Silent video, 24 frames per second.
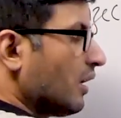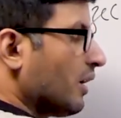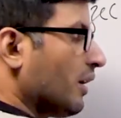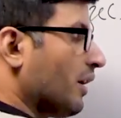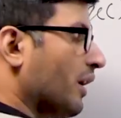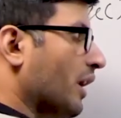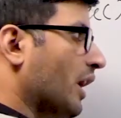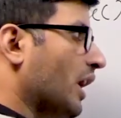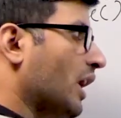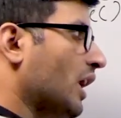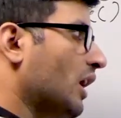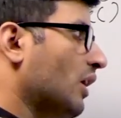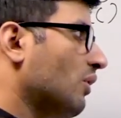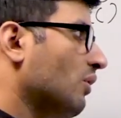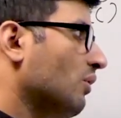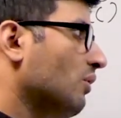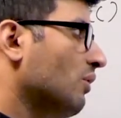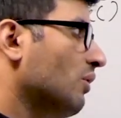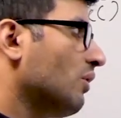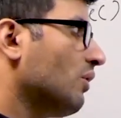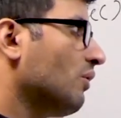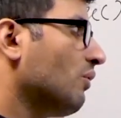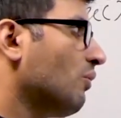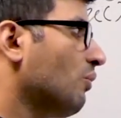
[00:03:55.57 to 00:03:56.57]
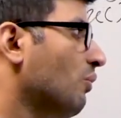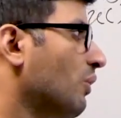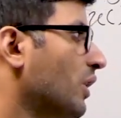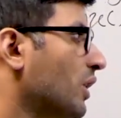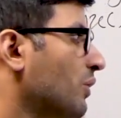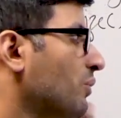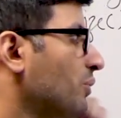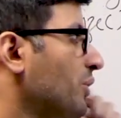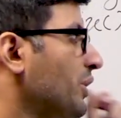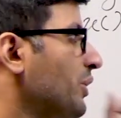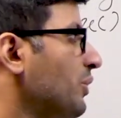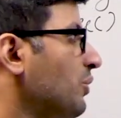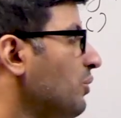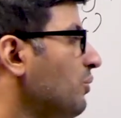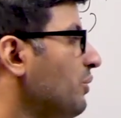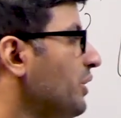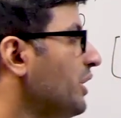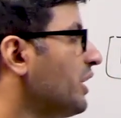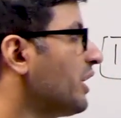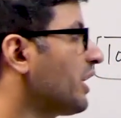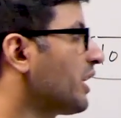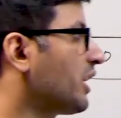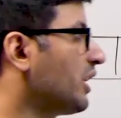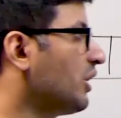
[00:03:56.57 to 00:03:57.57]
Now what we do,
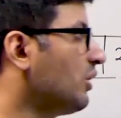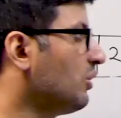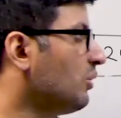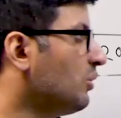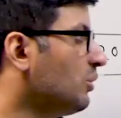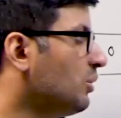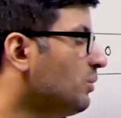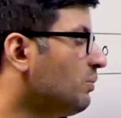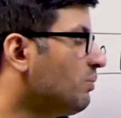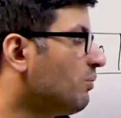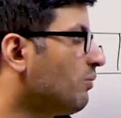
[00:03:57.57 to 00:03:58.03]
we run a loop.